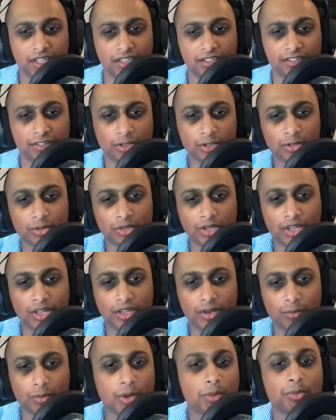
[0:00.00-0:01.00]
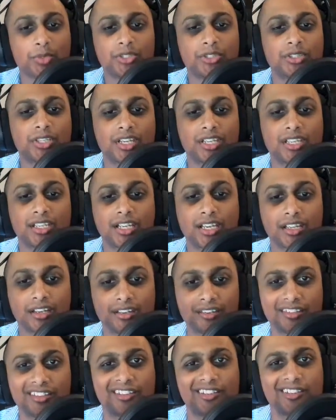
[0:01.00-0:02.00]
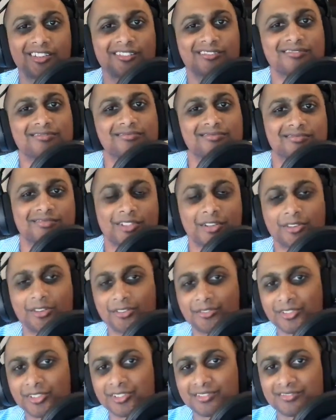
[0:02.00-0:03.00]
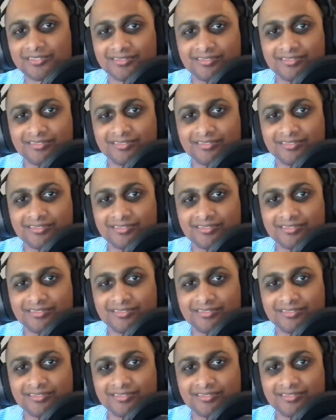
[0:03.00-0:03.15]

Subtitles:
So what were you getting at there, Rodolfo?